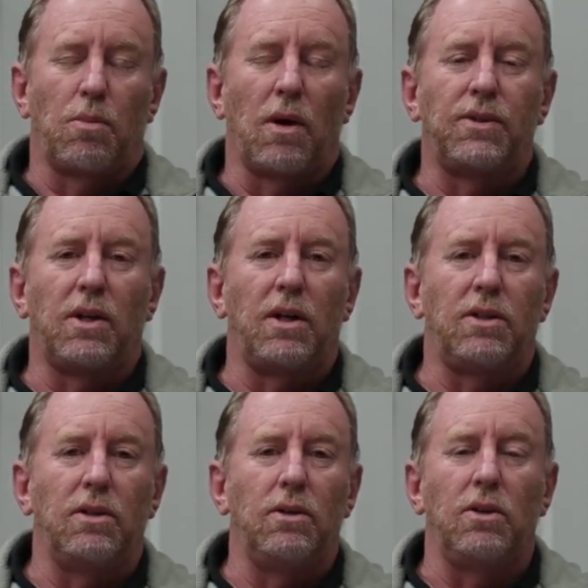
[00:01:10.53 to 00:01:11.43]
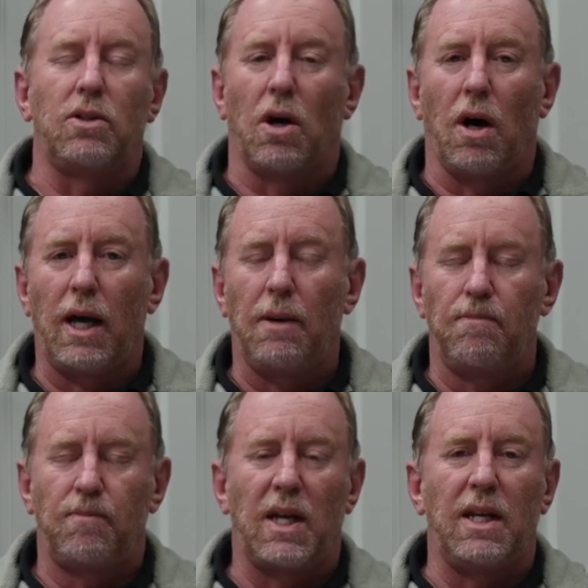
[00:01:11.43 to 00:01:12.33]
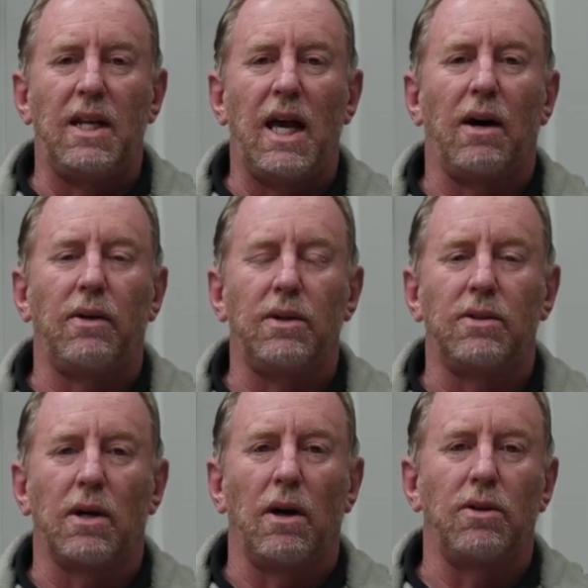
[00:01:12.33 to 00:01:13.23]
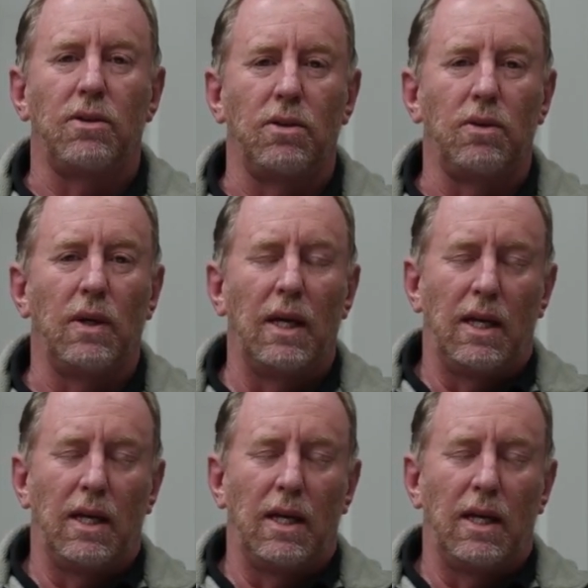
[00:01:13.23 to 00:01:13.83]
prophesy to Tyre, and now he's going to